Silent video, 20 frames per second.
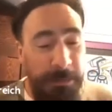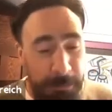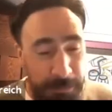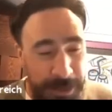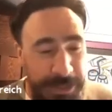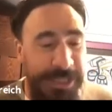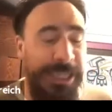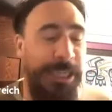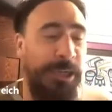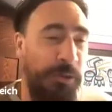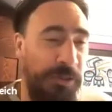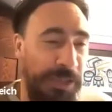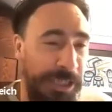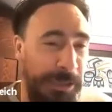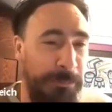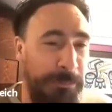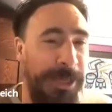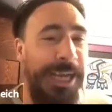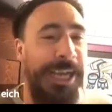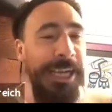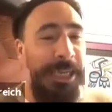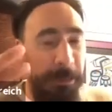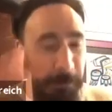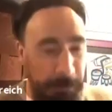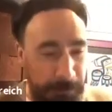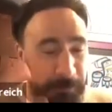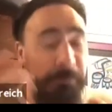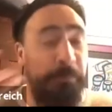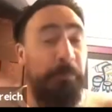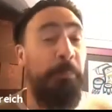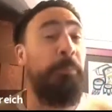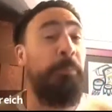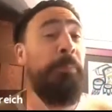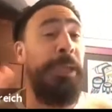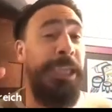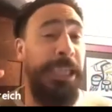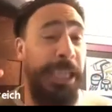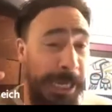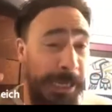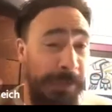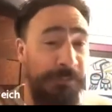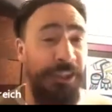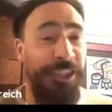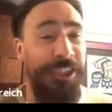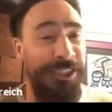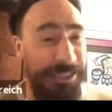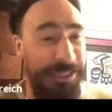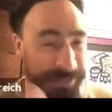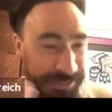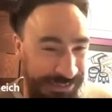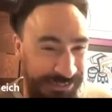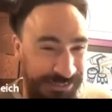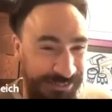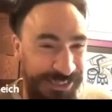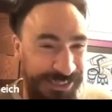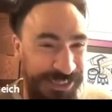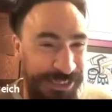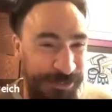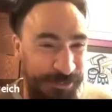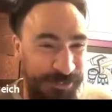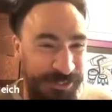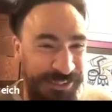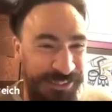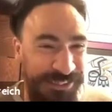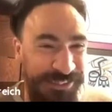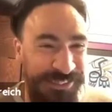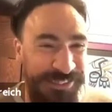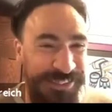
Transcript: but they don't think my behavior is cute,